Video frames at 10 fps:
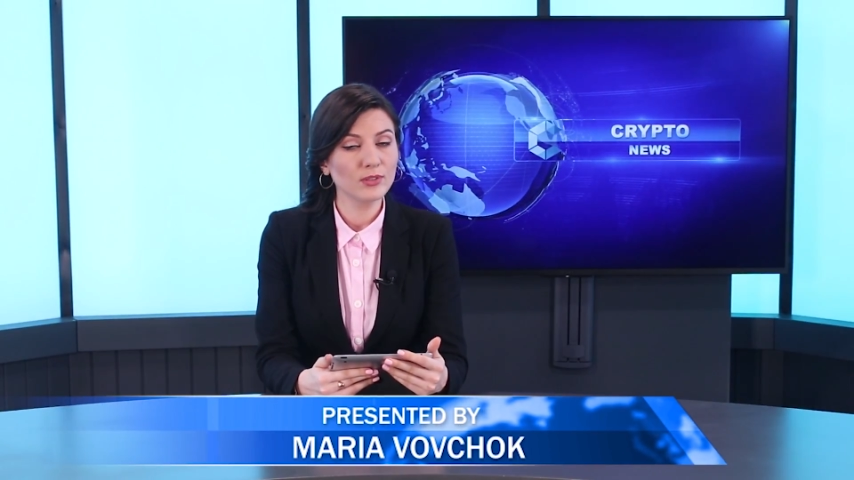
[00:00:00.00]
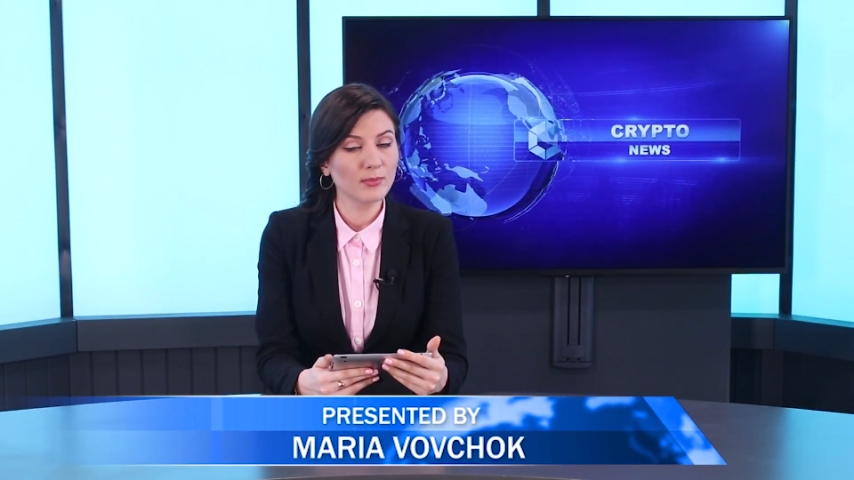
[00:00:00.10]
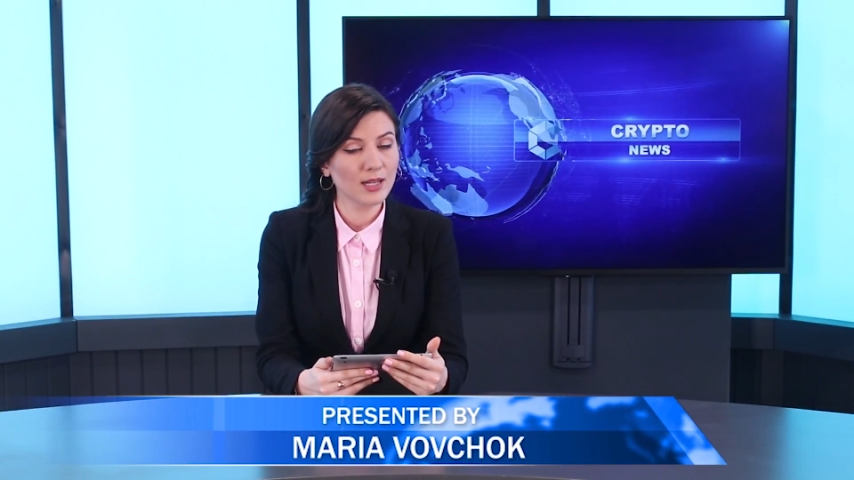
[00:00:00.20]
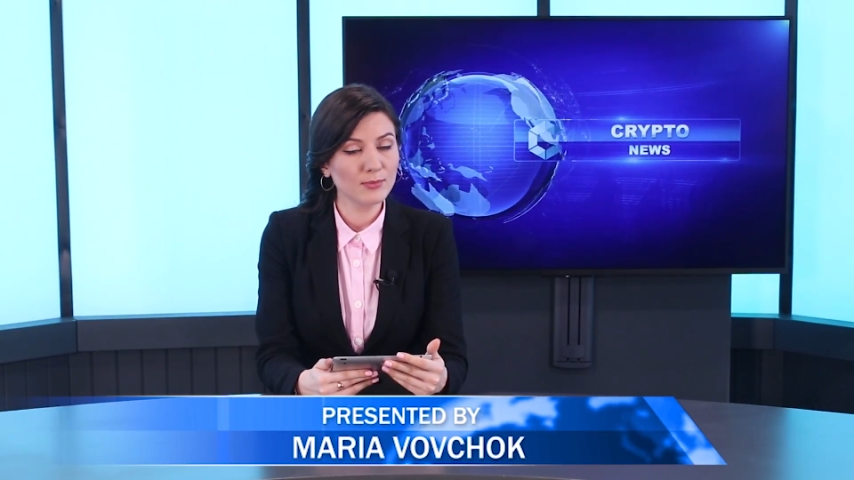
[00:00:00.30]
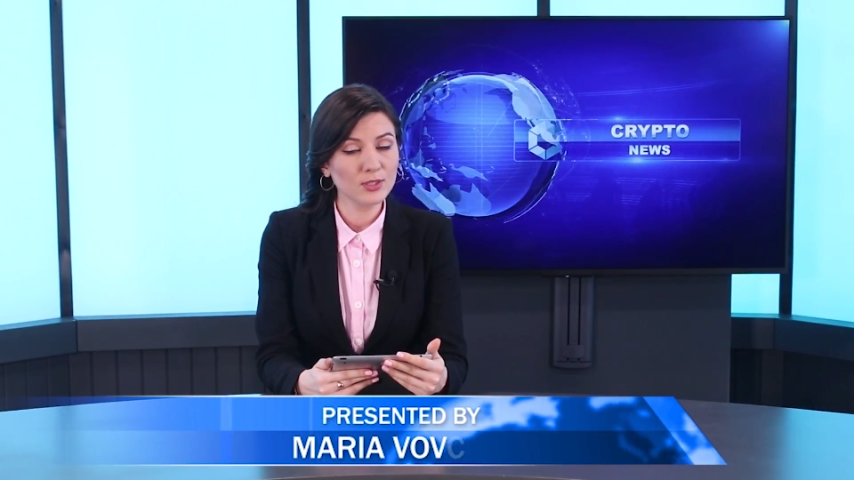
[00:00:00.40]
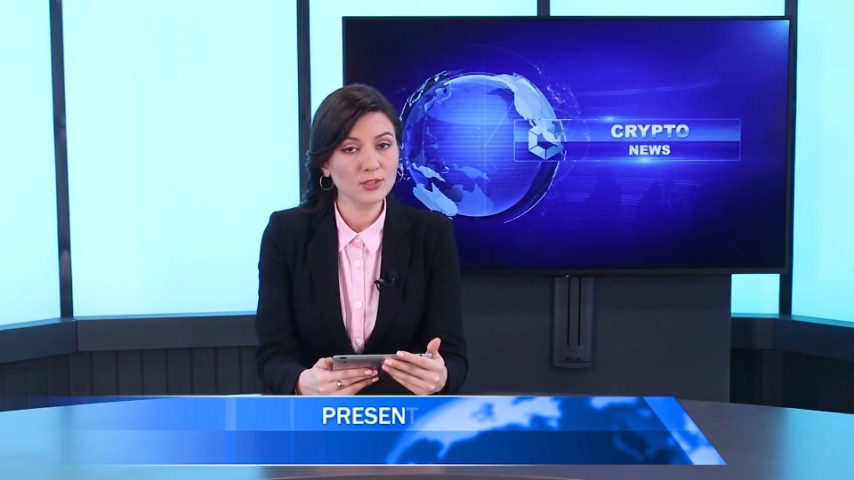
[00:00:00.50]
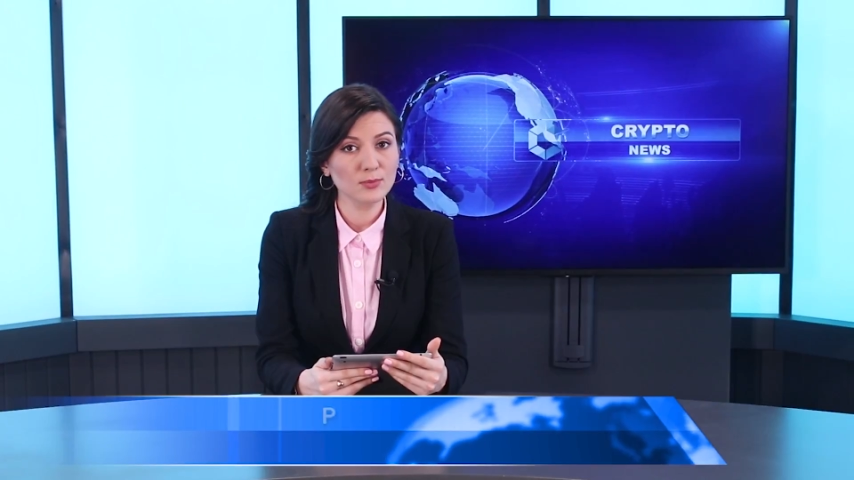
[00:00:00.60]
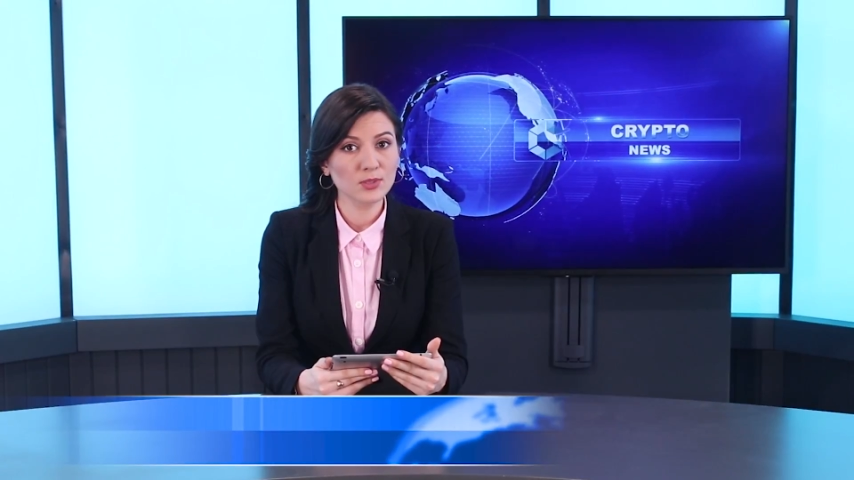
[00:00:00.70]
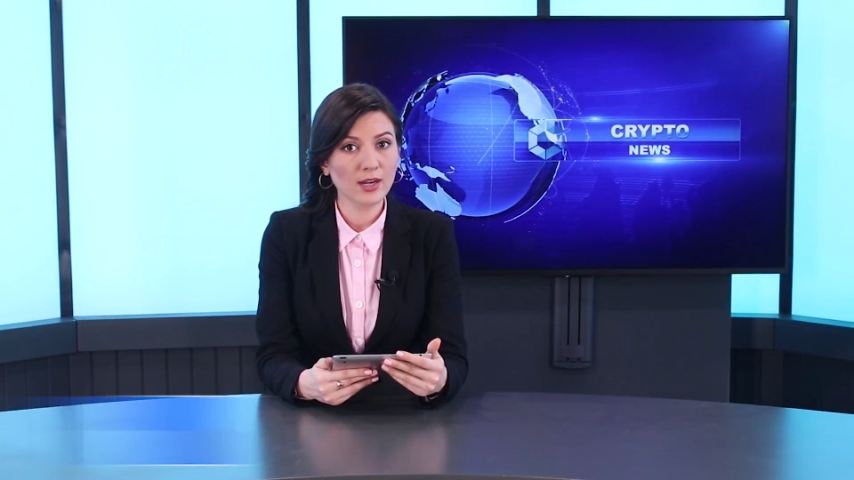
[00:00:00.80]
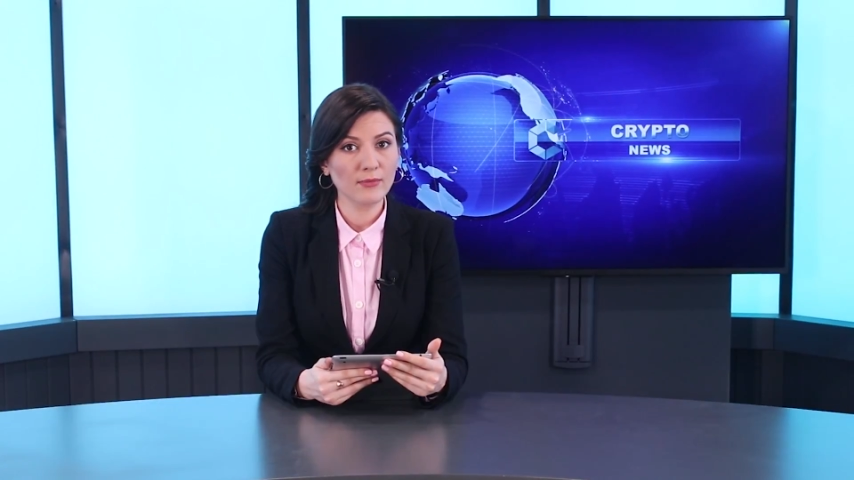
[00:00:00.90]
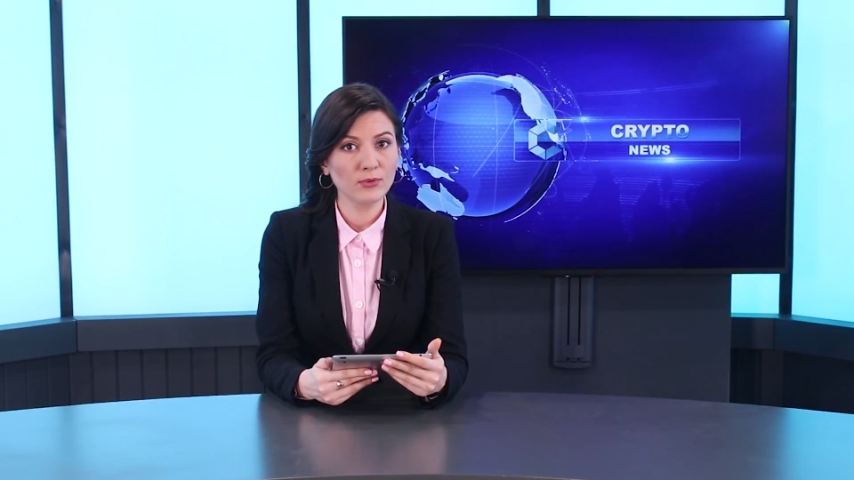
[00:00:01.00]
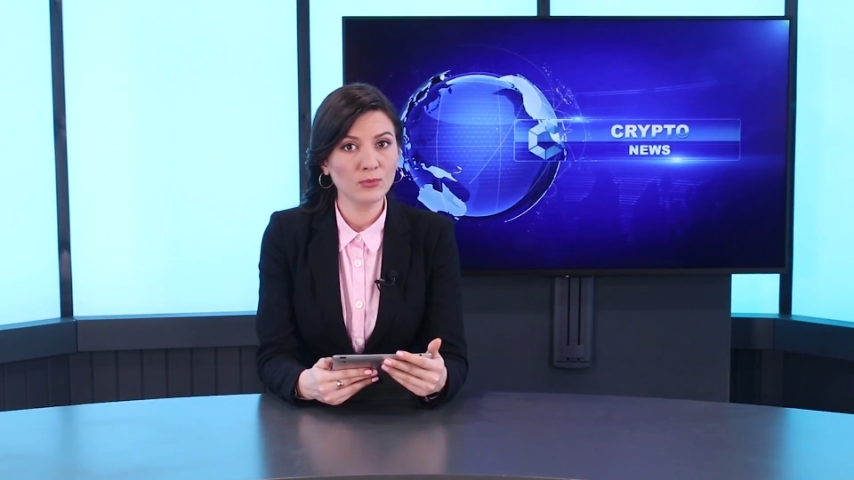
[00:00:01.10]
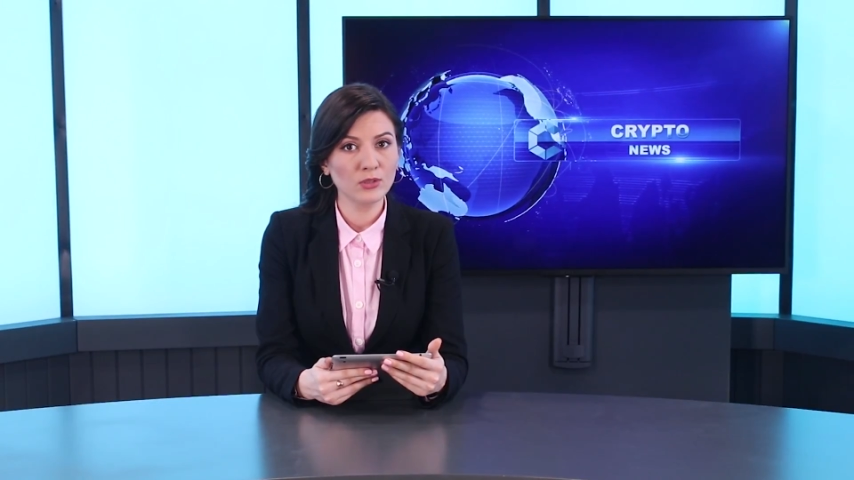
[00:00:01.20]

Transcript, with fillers: Remember to subscribe for